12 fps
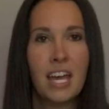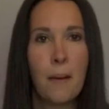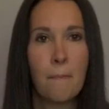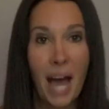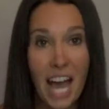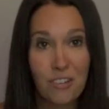
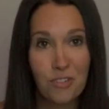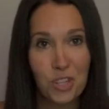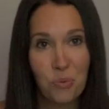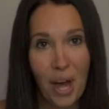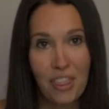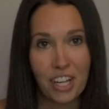pack for the
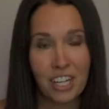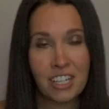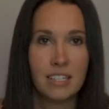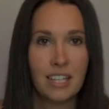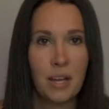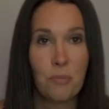weather.
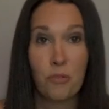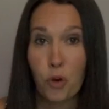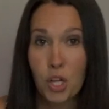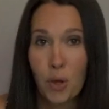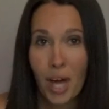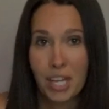Before
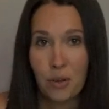you head